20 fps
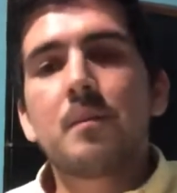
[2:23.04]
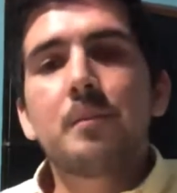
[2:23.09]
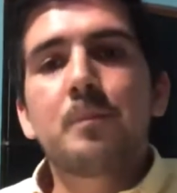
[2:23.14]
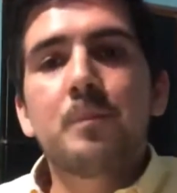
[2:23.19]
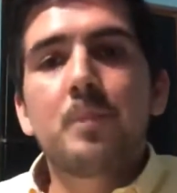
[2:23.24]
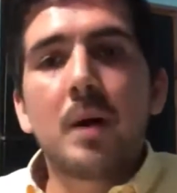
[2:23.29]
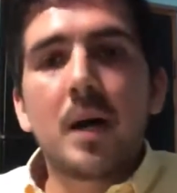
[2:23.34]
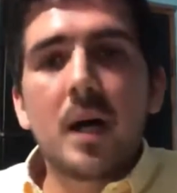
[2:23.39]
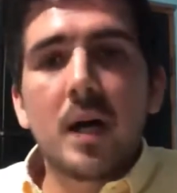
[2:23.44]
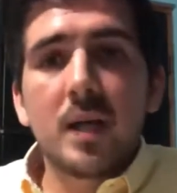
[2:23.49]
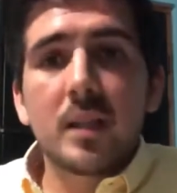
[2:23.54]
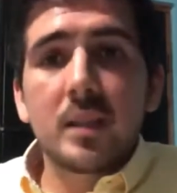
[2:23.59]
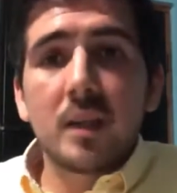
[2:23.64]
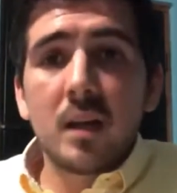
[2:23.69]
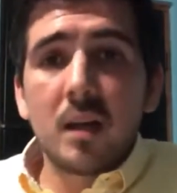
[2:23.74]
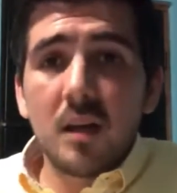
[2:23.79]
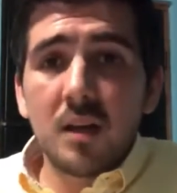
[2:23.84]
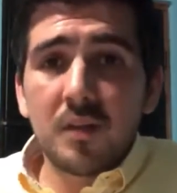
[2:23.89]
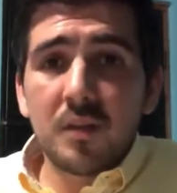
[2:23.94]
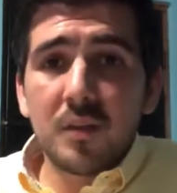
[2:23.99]
But
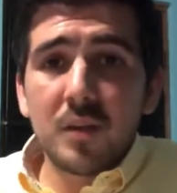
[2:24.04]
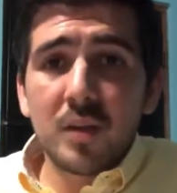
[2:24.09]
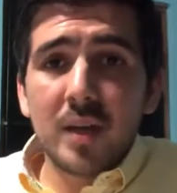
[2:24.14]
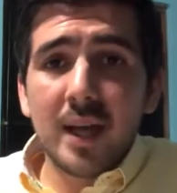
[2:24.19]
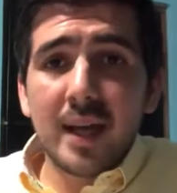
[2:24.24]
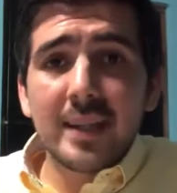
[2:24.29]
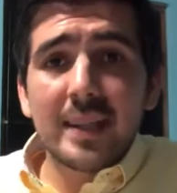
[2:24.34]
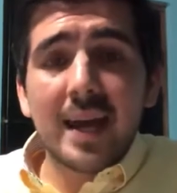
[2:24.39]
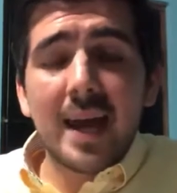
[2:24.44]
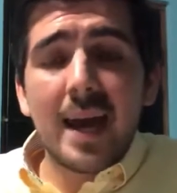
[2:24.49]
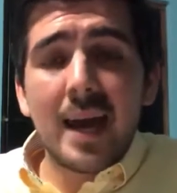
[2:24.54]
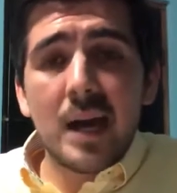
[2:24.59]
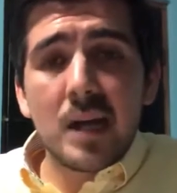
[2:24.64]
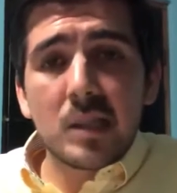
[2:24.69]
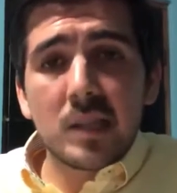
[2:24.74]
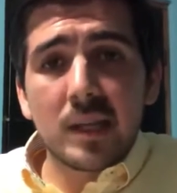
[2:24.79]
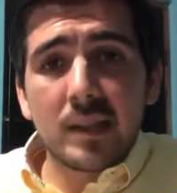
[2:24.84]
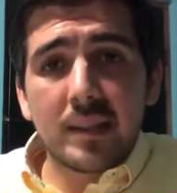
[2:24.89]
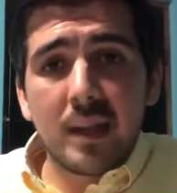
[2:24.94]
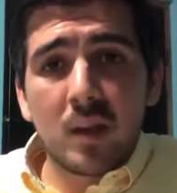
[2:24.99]
if you get
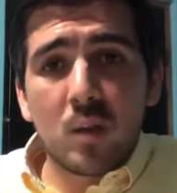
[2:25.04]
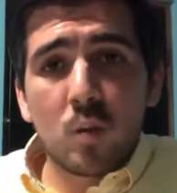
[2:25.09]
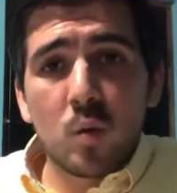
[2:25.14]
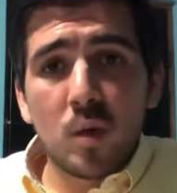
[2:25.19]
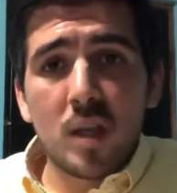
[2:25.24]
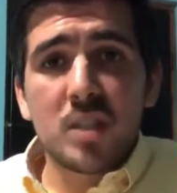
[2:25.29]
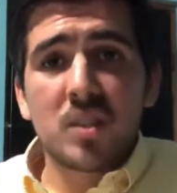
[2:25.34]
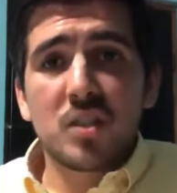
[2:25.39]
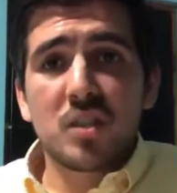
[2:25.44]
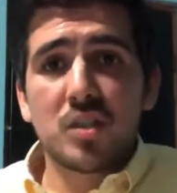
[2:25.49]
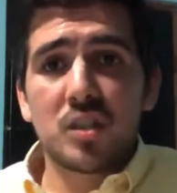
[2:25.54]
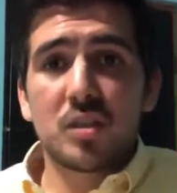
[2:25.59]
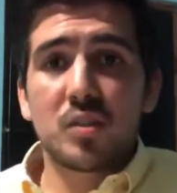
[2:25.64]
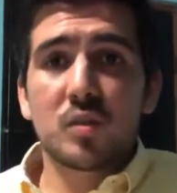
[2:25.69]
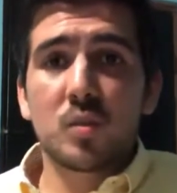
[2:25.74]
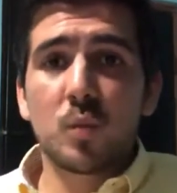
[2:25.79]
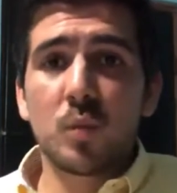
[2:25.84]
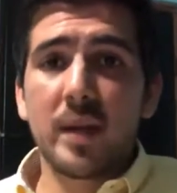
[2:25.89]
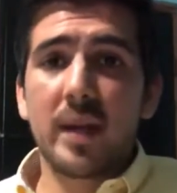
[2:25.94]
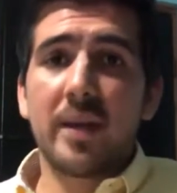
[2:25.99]
asked the
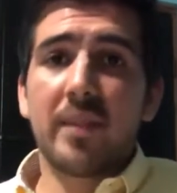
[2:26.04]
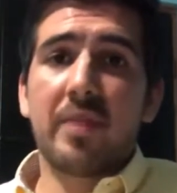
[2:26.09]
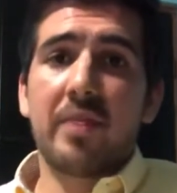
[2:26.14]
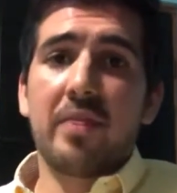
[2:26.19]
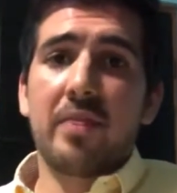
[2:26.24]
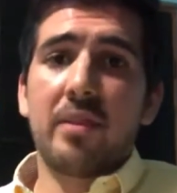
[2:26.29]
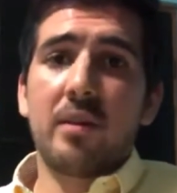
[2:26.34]
questions with